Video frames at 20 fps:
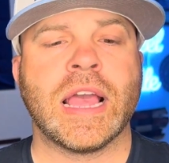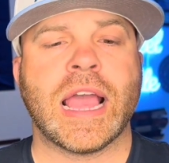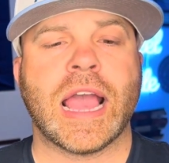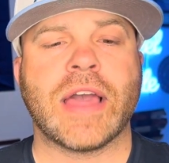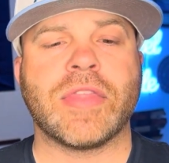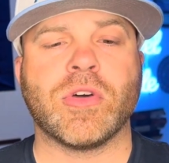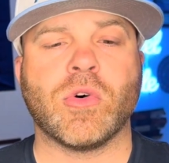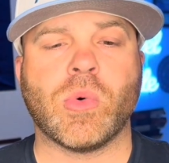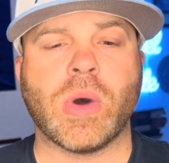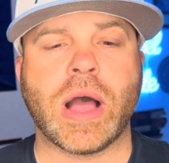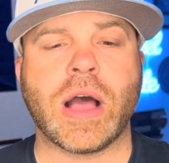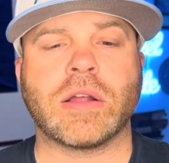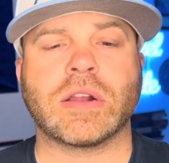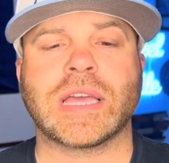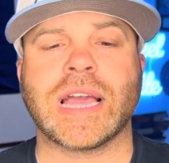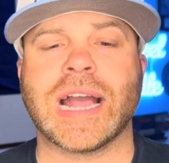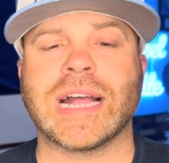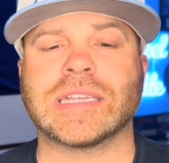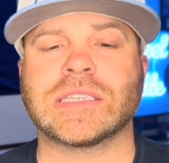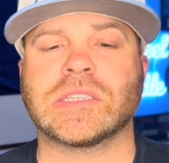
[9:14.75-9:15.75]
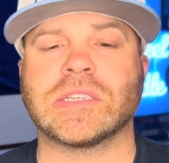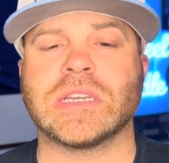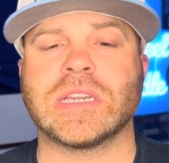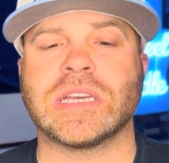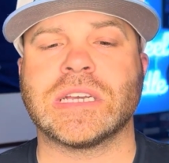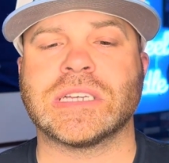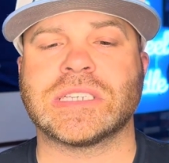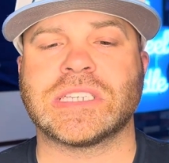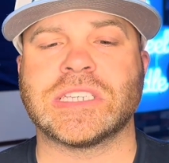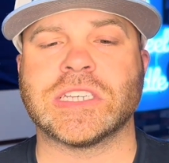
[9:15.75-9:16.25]
And the Wildcats
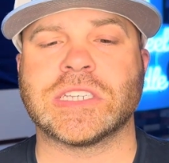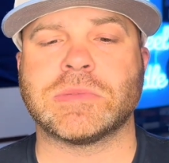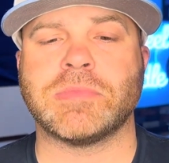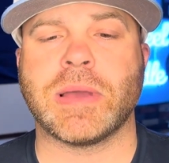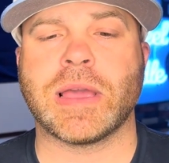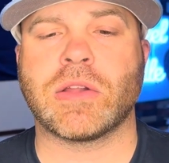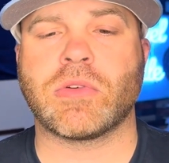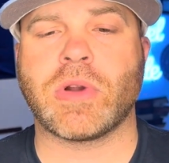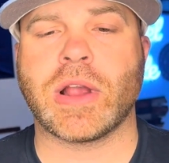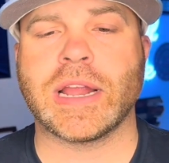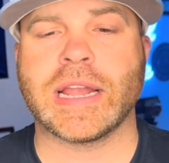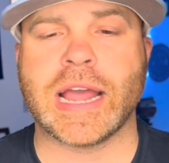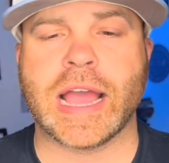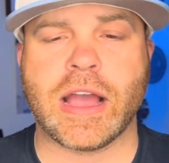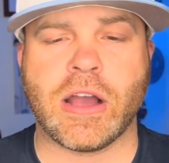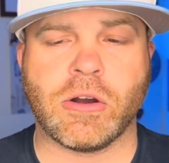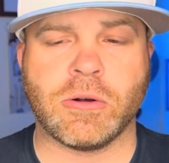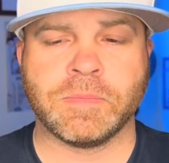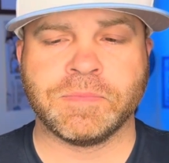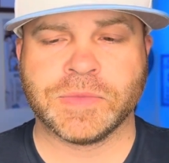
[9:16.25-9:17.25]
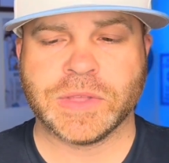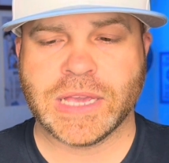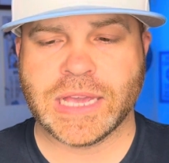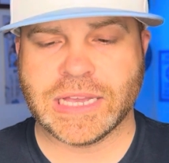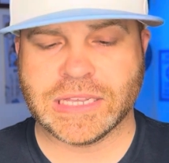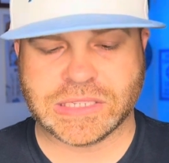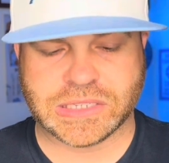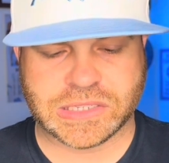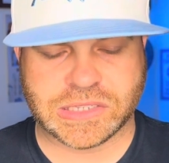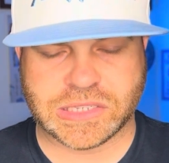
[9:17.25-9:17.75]
leading assist man right now
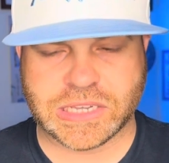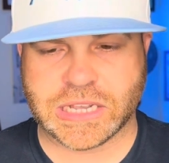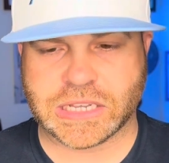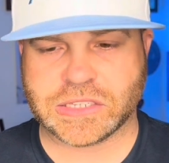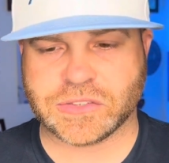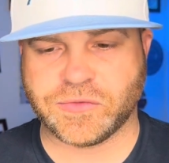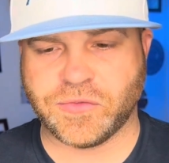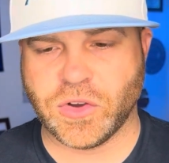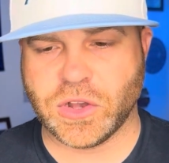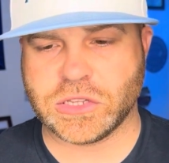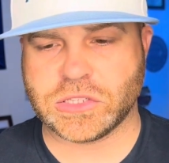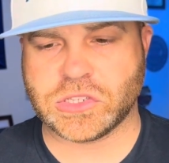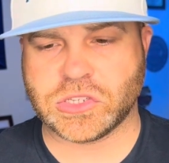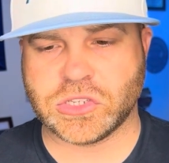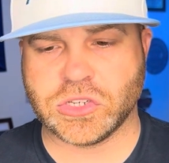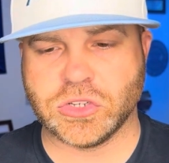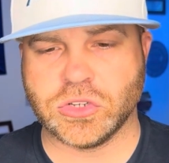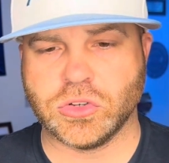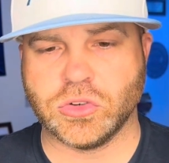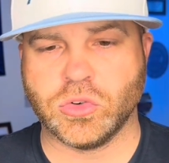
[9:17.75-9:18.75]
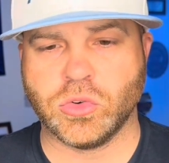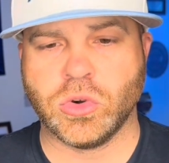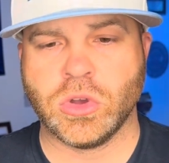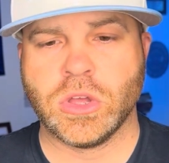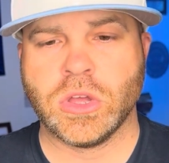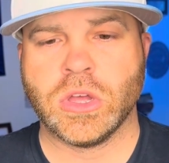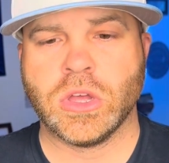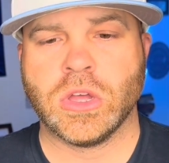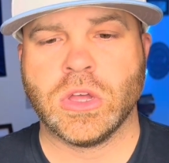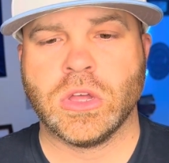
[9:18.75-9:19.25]
is 6'2",
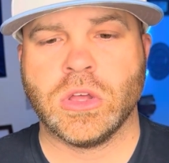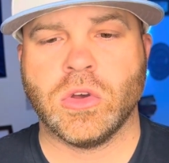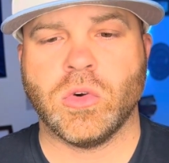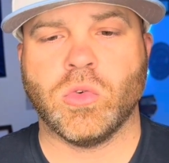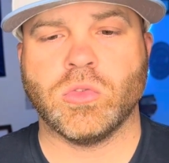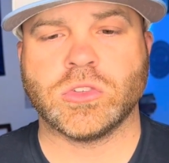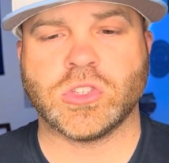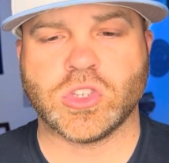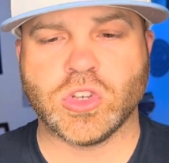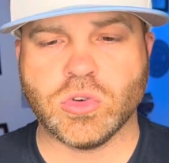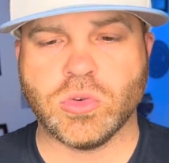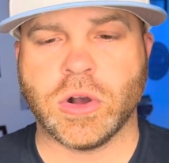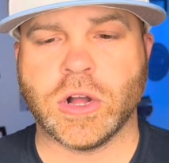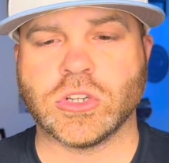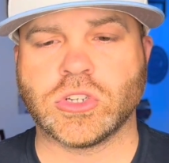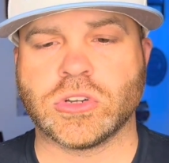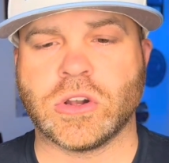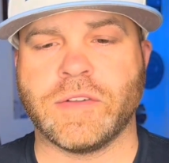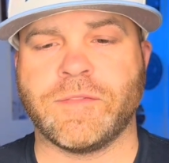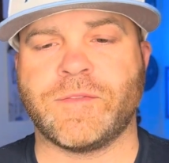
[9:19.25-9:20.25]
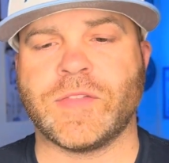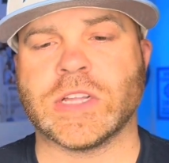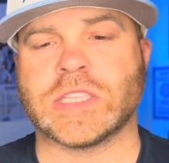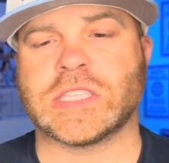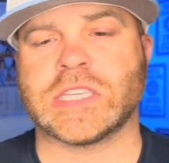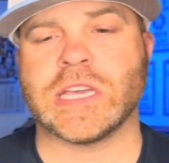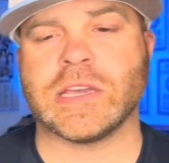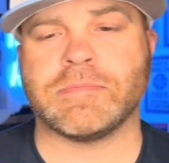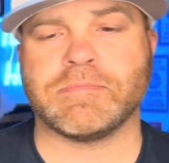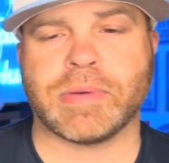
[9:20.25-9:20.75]

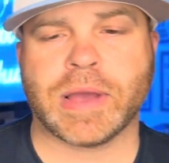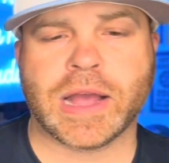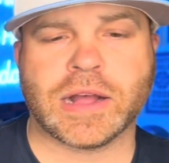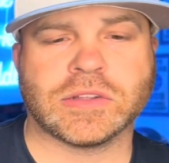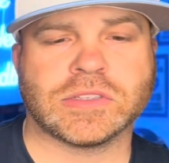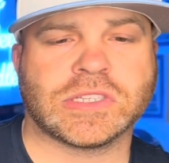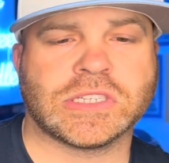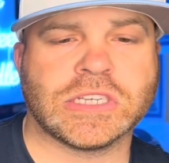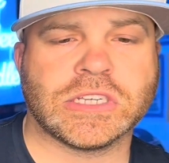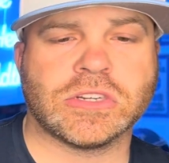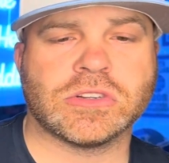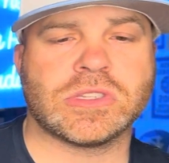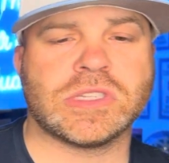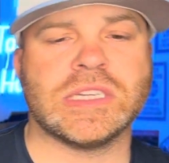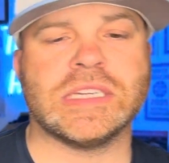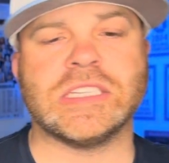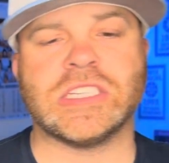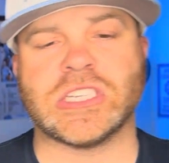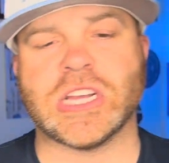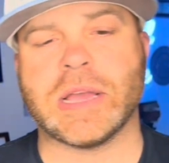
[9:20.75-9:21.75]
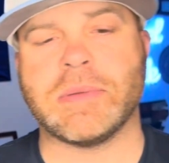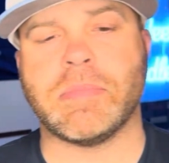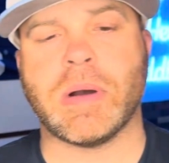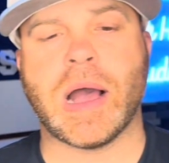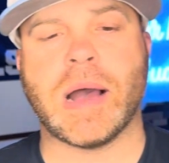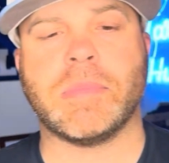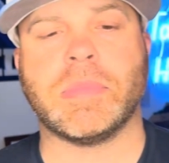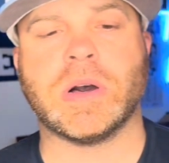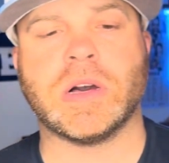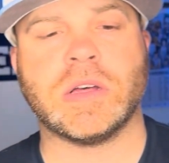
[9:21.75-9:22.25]
215-pound senior TJ
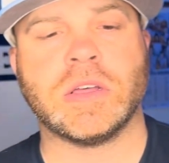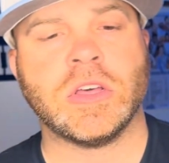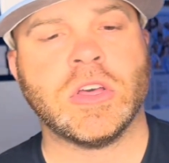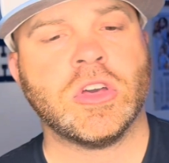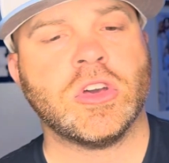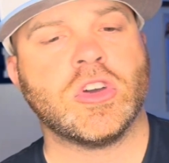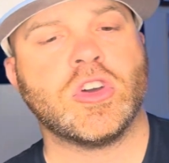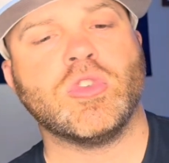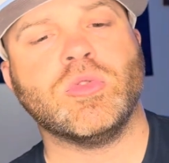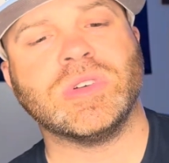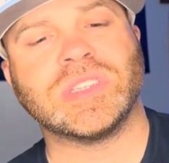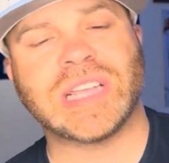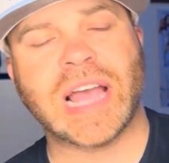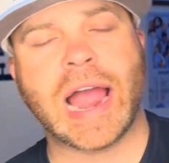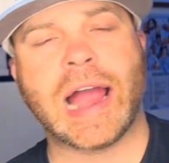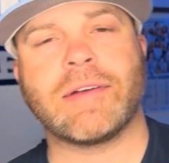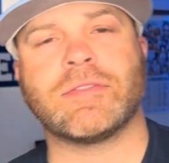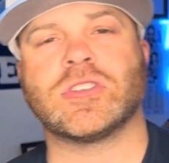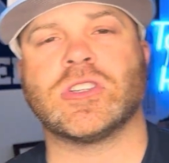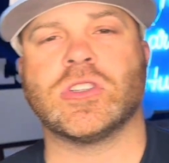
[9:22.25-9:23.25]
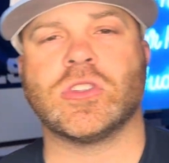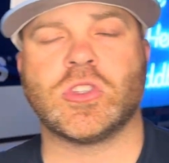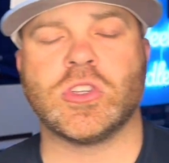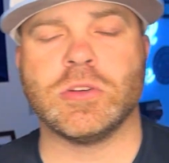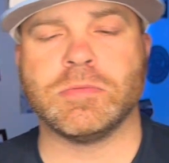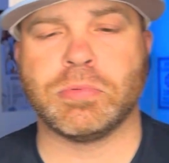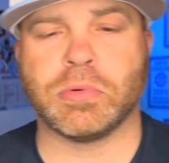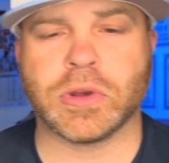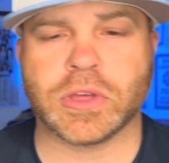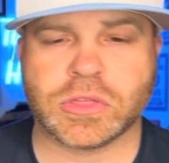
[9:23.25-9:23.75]
Bamba, who is averaging
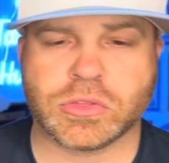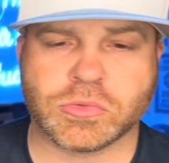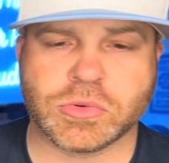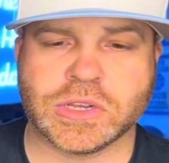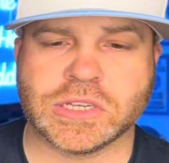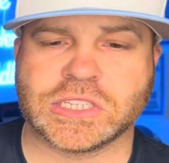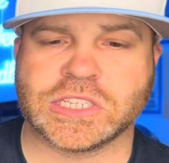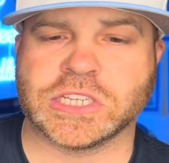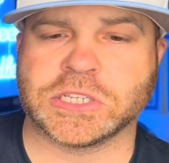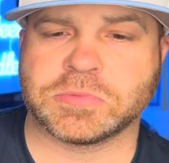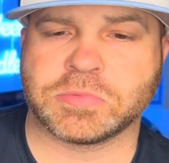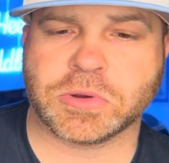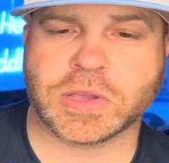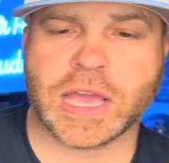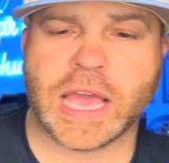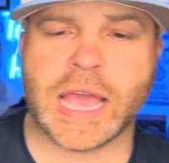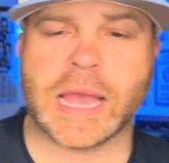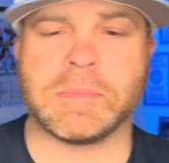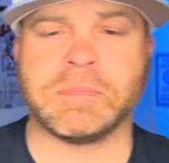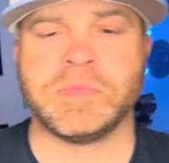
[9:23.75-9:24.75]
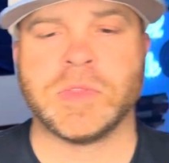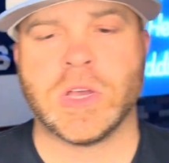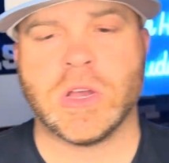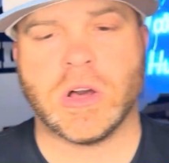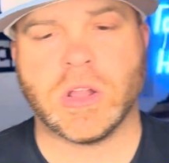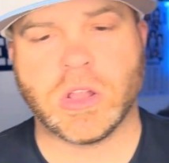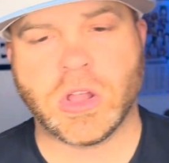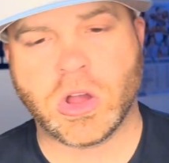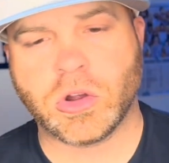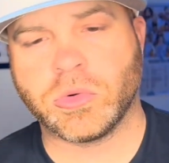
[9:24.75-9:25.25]
2.3 assists per game
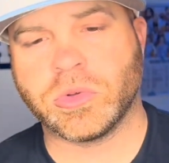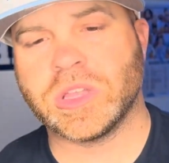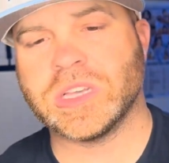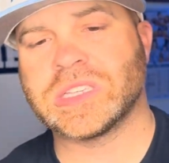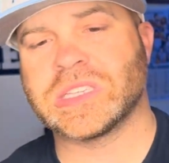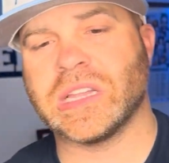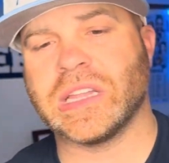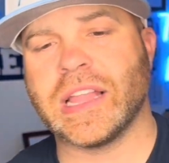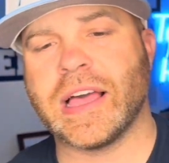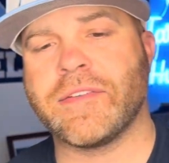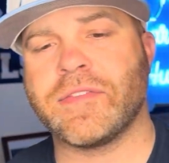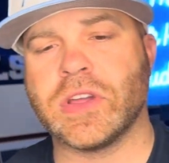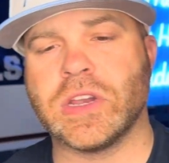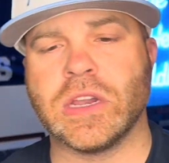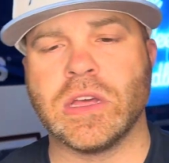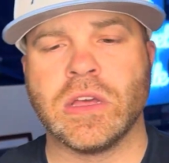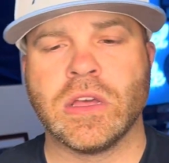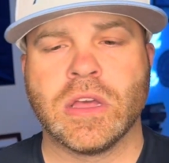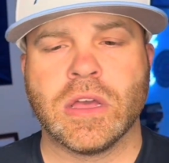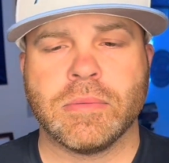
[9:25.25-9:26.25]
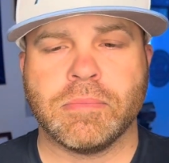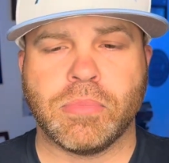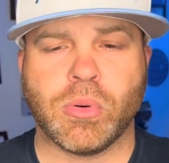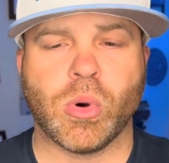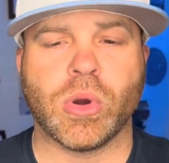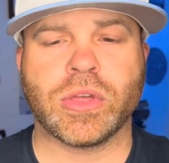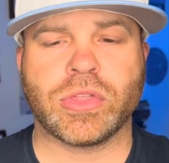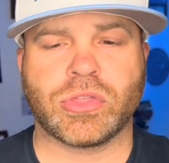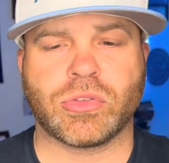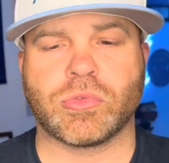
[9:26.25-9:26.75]
along with his 11.3
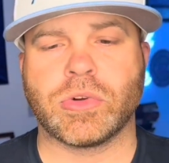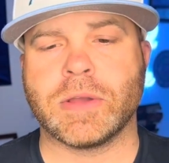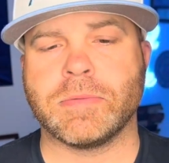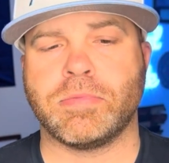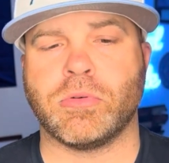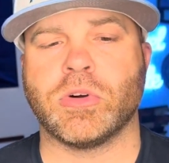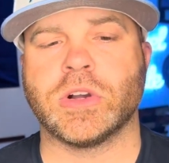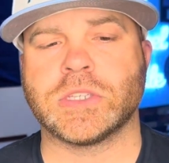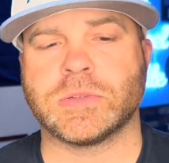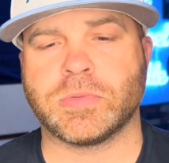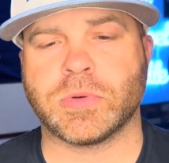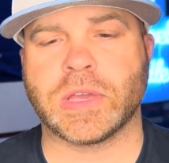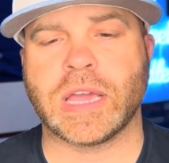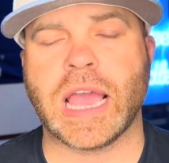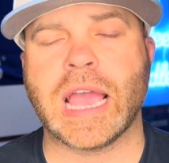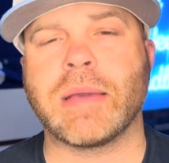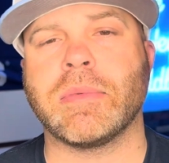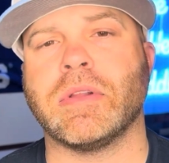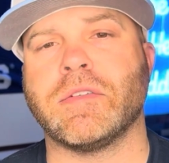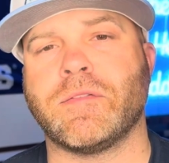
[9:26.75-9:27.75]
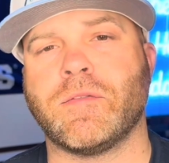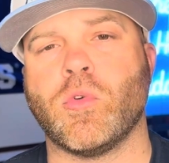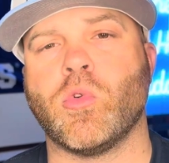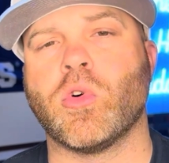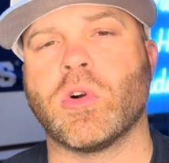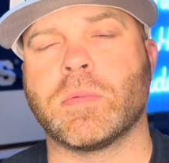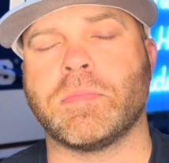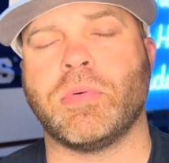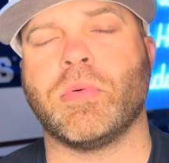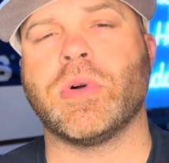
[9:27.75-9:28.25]
points per game and
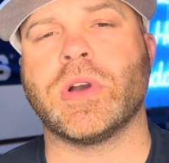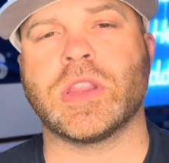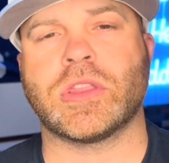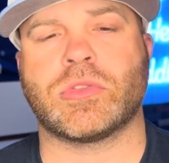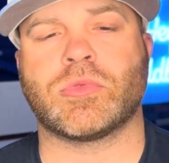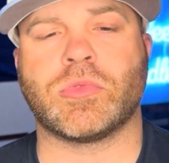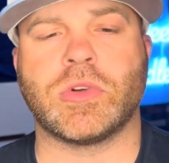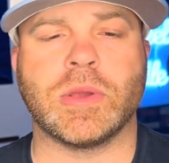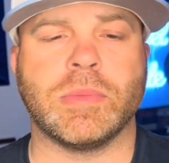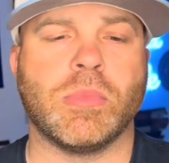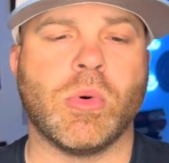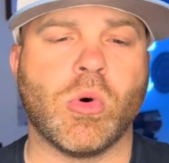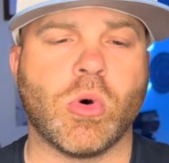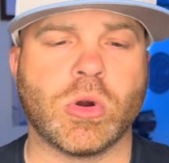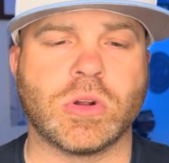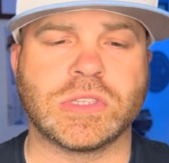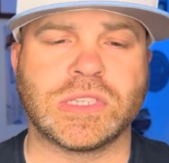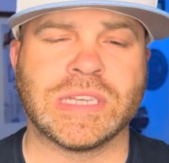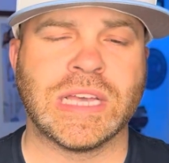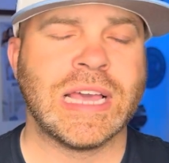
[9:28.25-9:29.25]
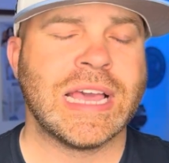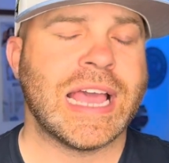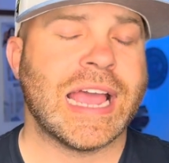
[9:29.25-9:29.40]
4.3 boards.